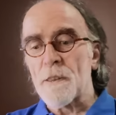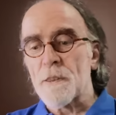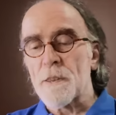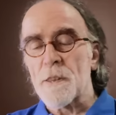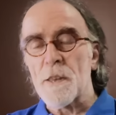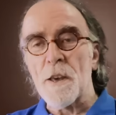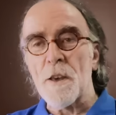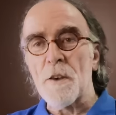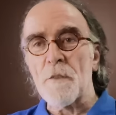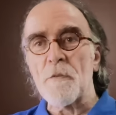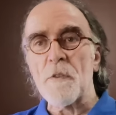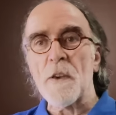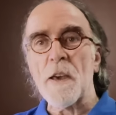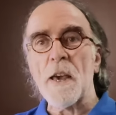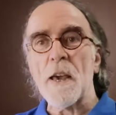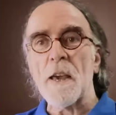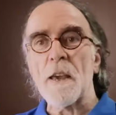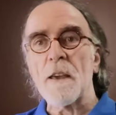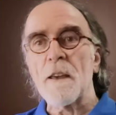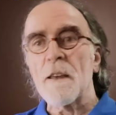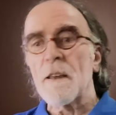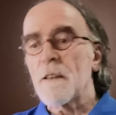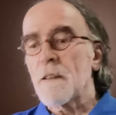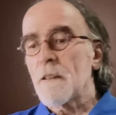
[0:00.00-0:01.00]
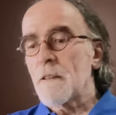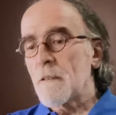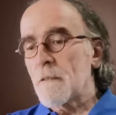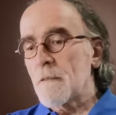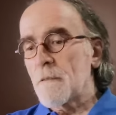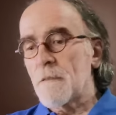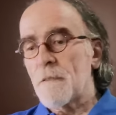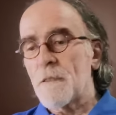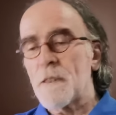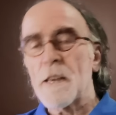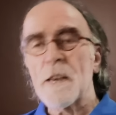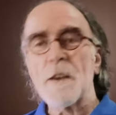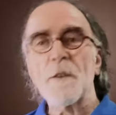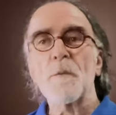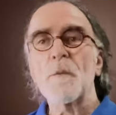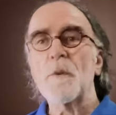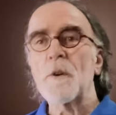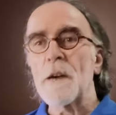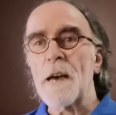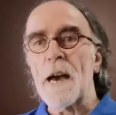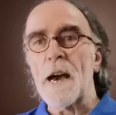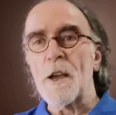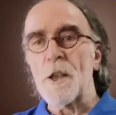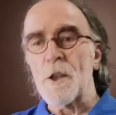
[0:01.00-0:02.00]
a survey, think of
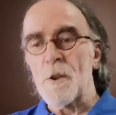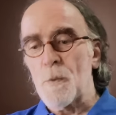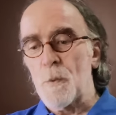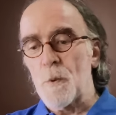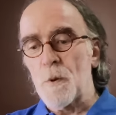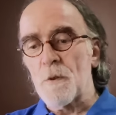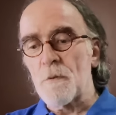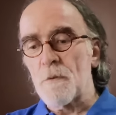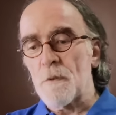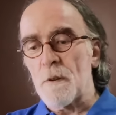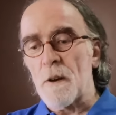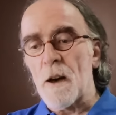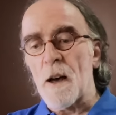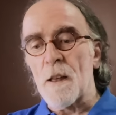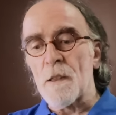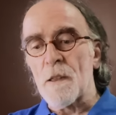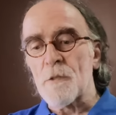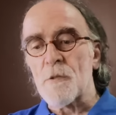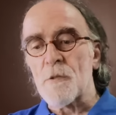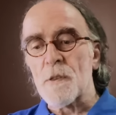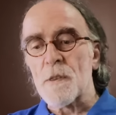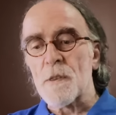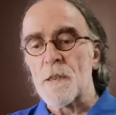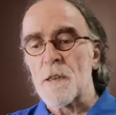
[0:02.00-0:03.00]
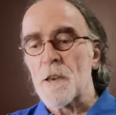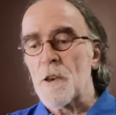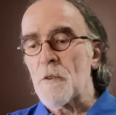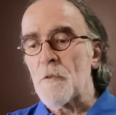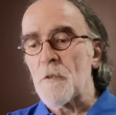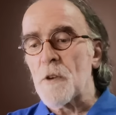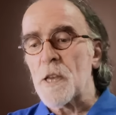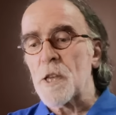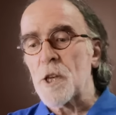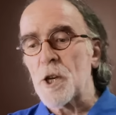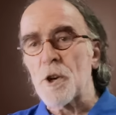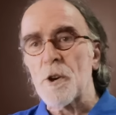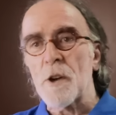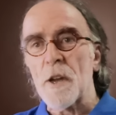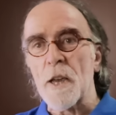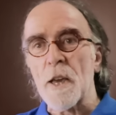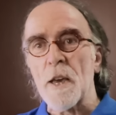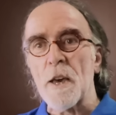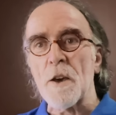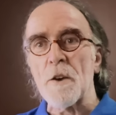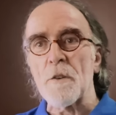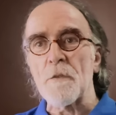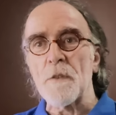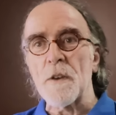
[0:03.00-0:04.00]
what, how you would answer a survey during
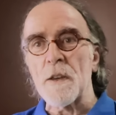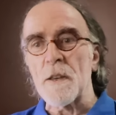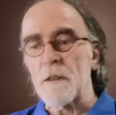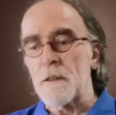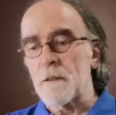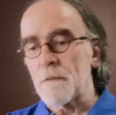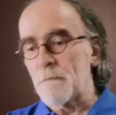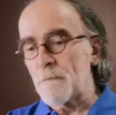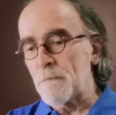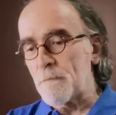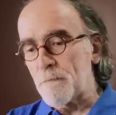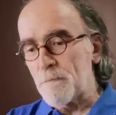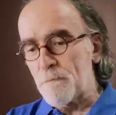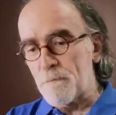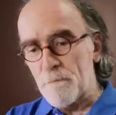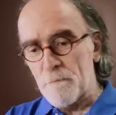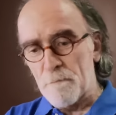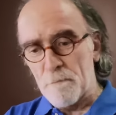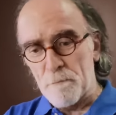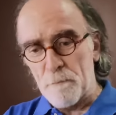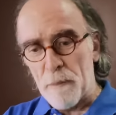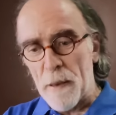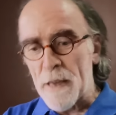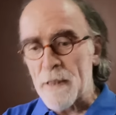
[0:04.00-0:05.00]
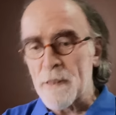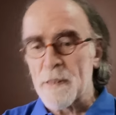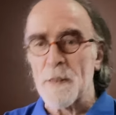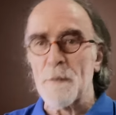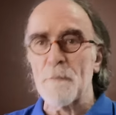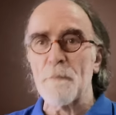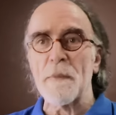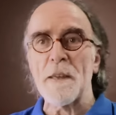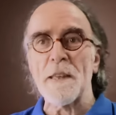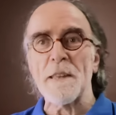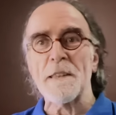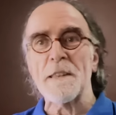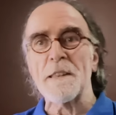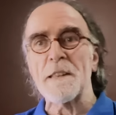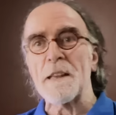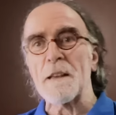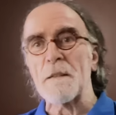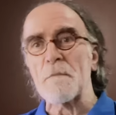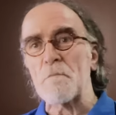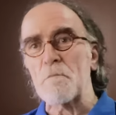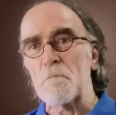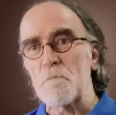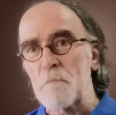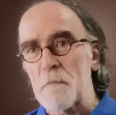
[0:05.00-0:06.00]
COVID.
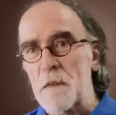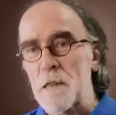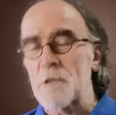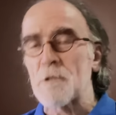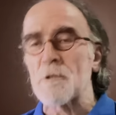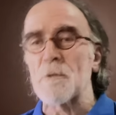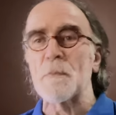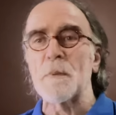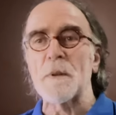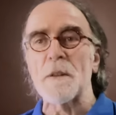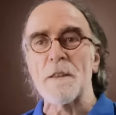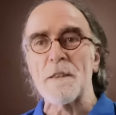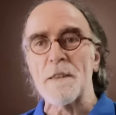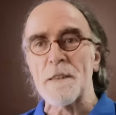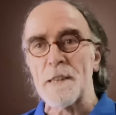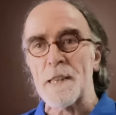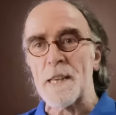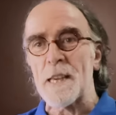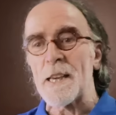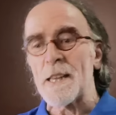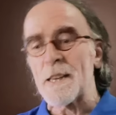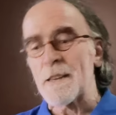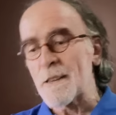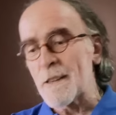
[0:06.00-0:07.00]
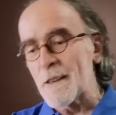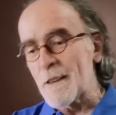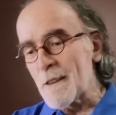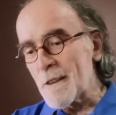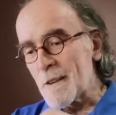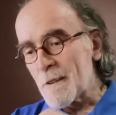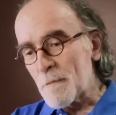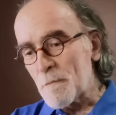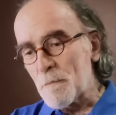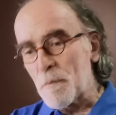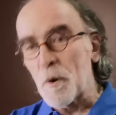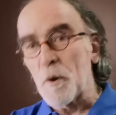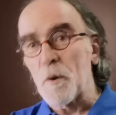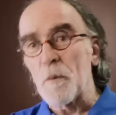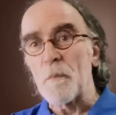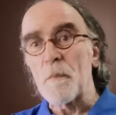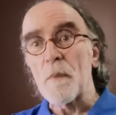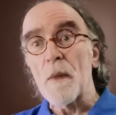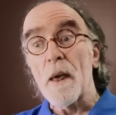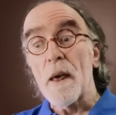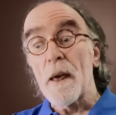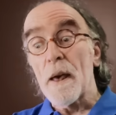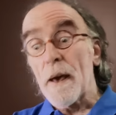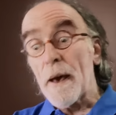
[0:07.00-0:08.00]
Pessimistic, miserable as sin, boom.
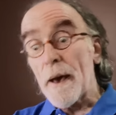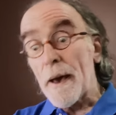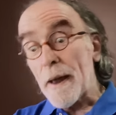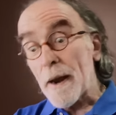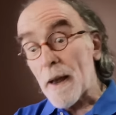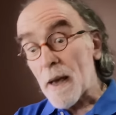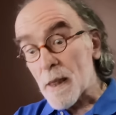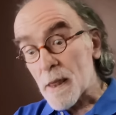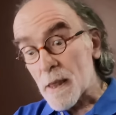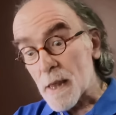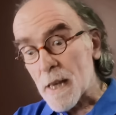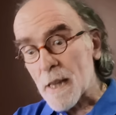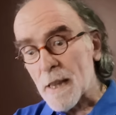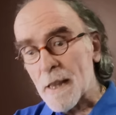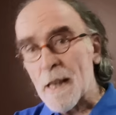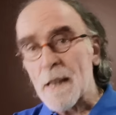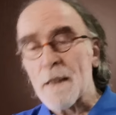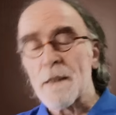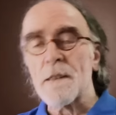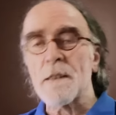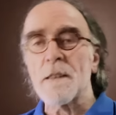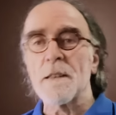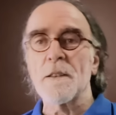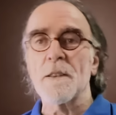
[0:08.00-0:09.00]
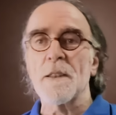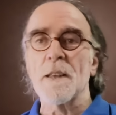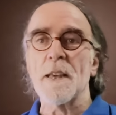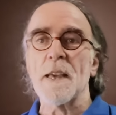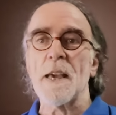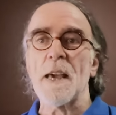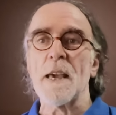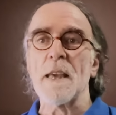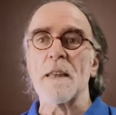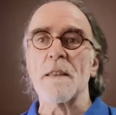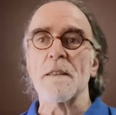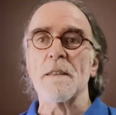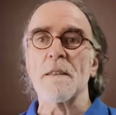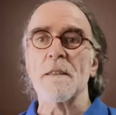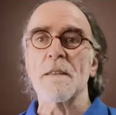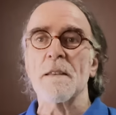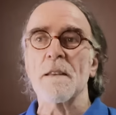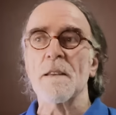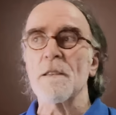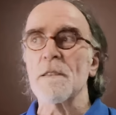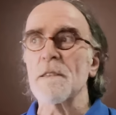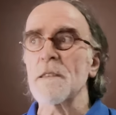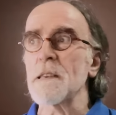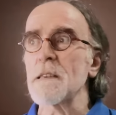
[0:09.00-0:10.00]
And I think that's still the case
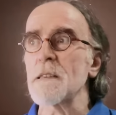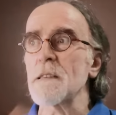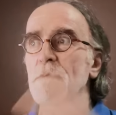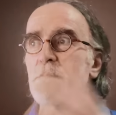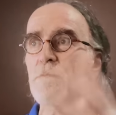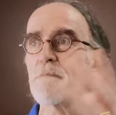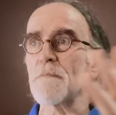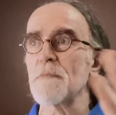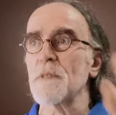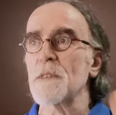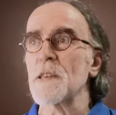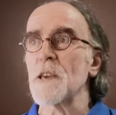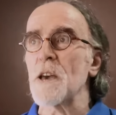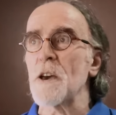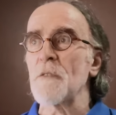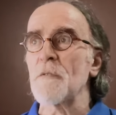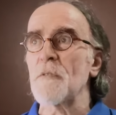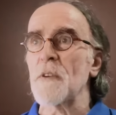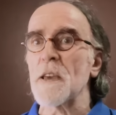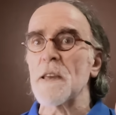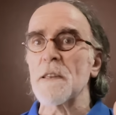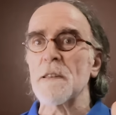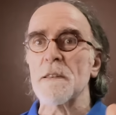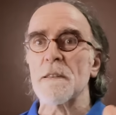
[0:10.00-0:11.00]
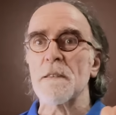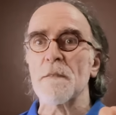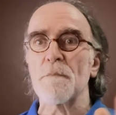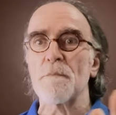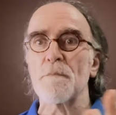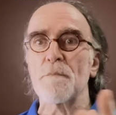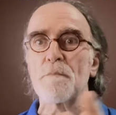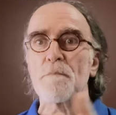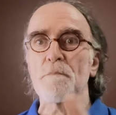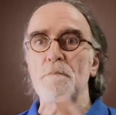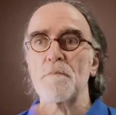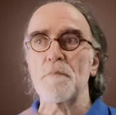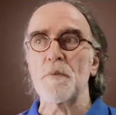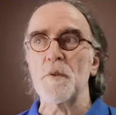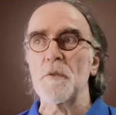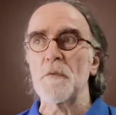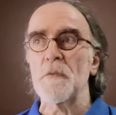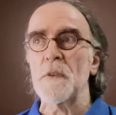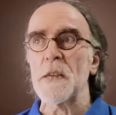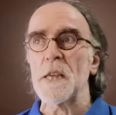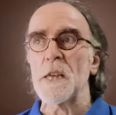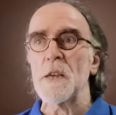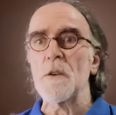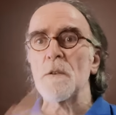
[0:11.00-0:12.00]
because these surveys are
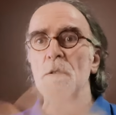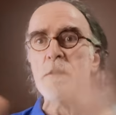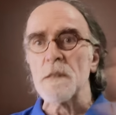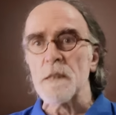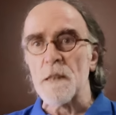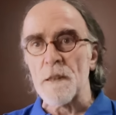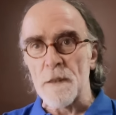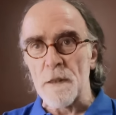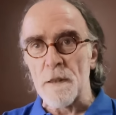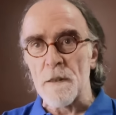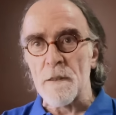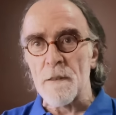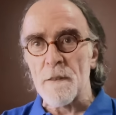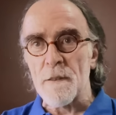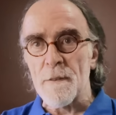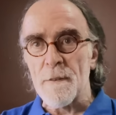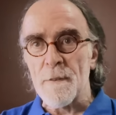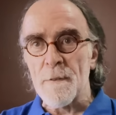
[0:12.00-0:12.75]
proving useless.